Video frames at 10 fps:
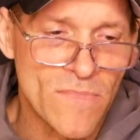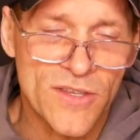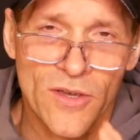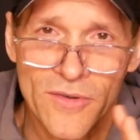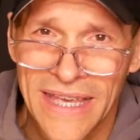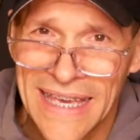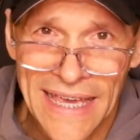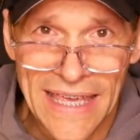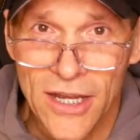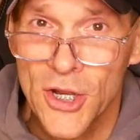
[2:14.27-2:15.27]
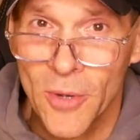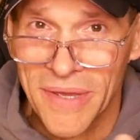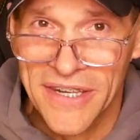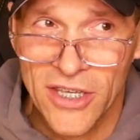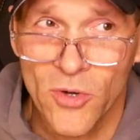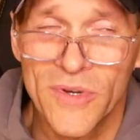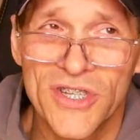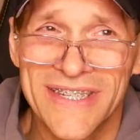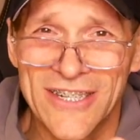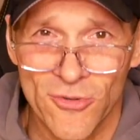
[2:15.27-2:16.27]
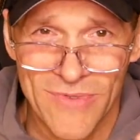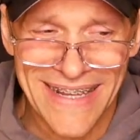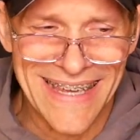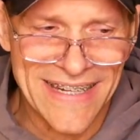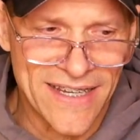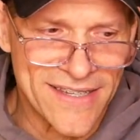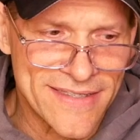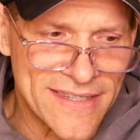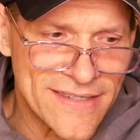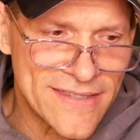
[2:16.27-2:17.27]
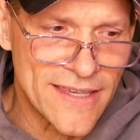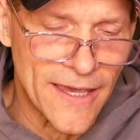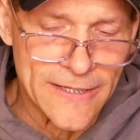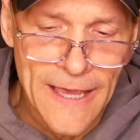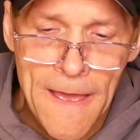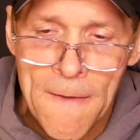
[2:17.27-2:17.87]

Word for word: So again, no big deal. We just need to recognize these things.